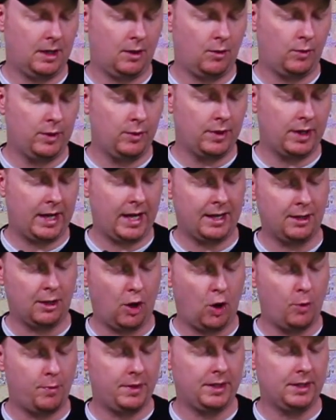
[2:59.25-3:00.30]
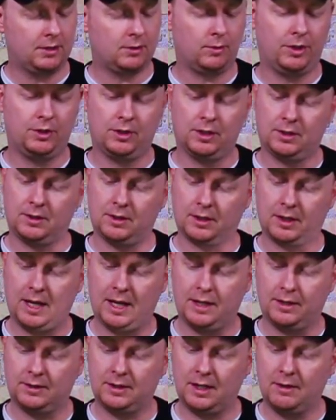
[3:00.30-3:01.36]
We went ahead and opened this one just to
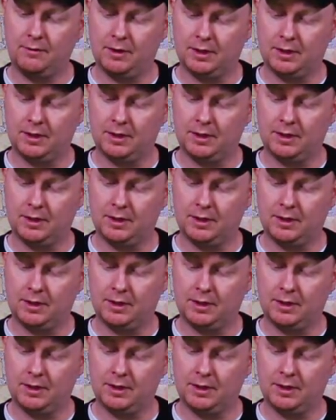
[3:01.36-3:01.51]
kind of save the